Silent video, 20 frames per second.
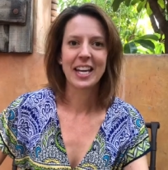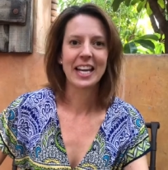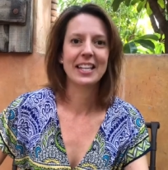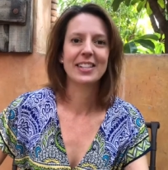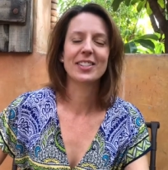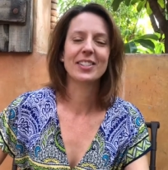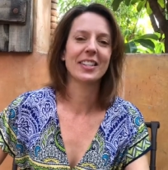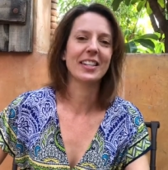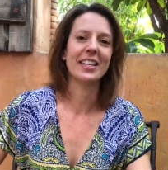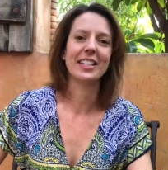
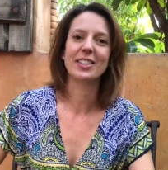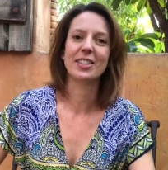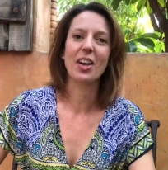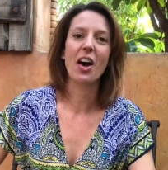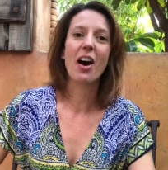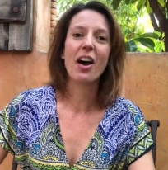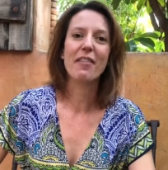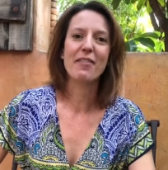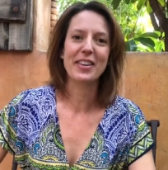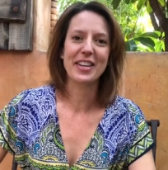it's, it's
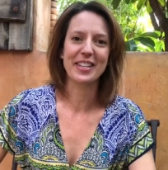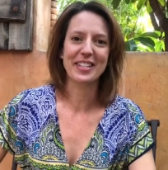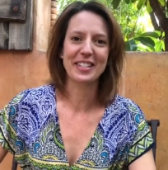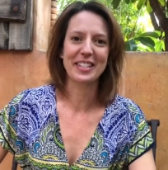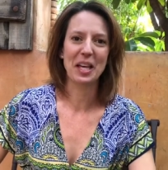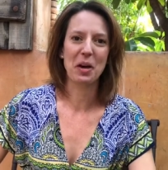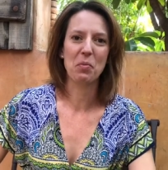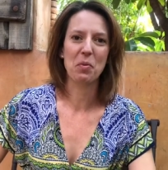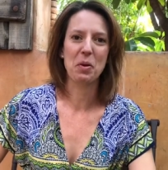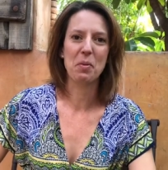obvious
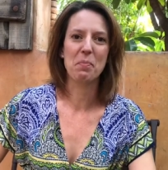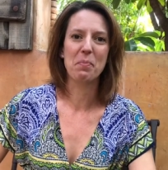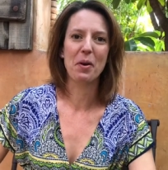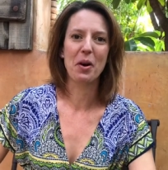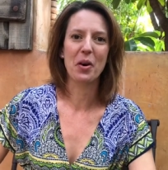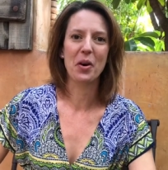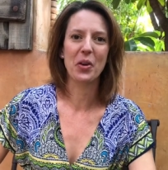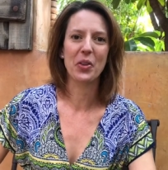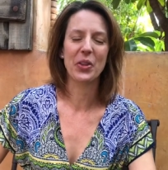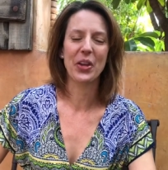that we
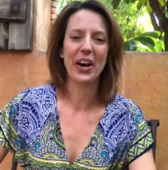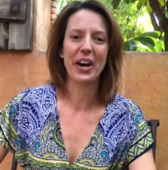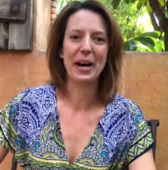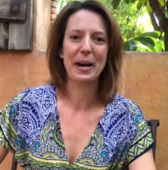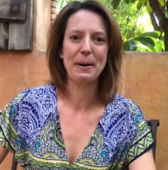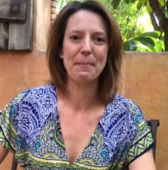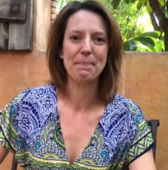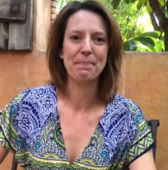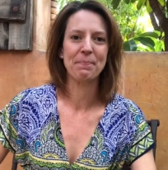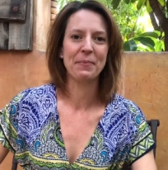both
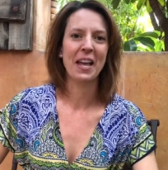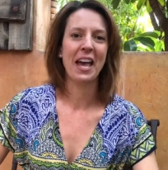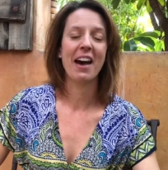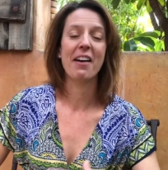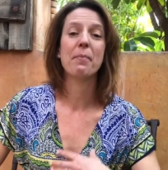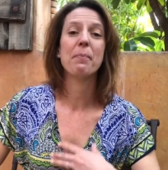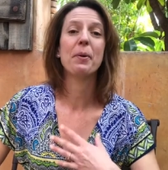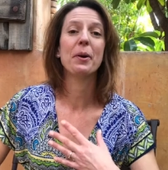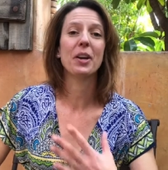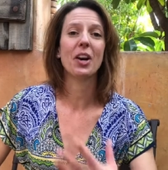um,
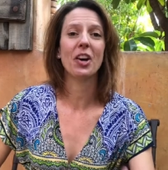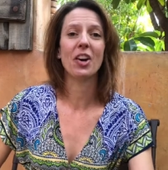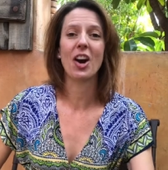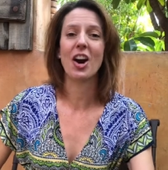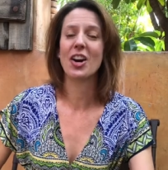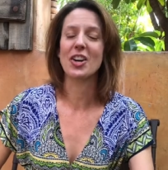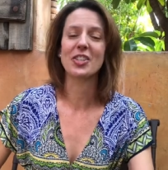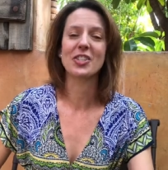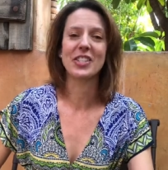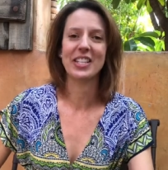have put our
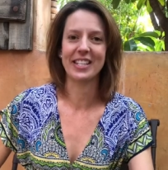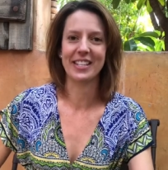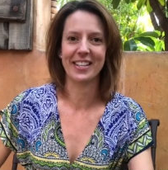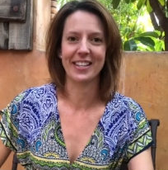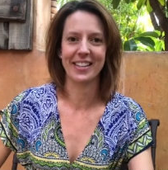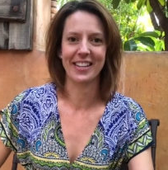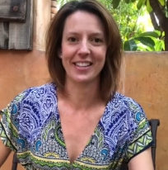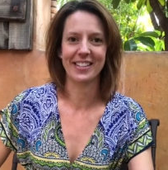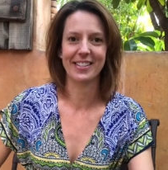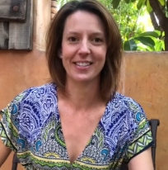hearts into
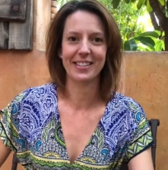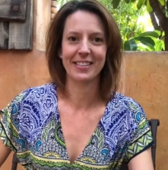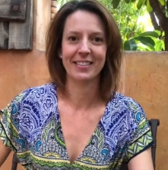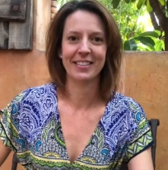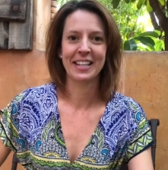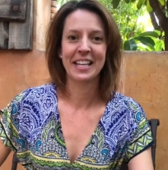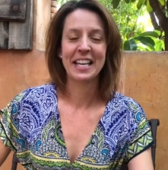this.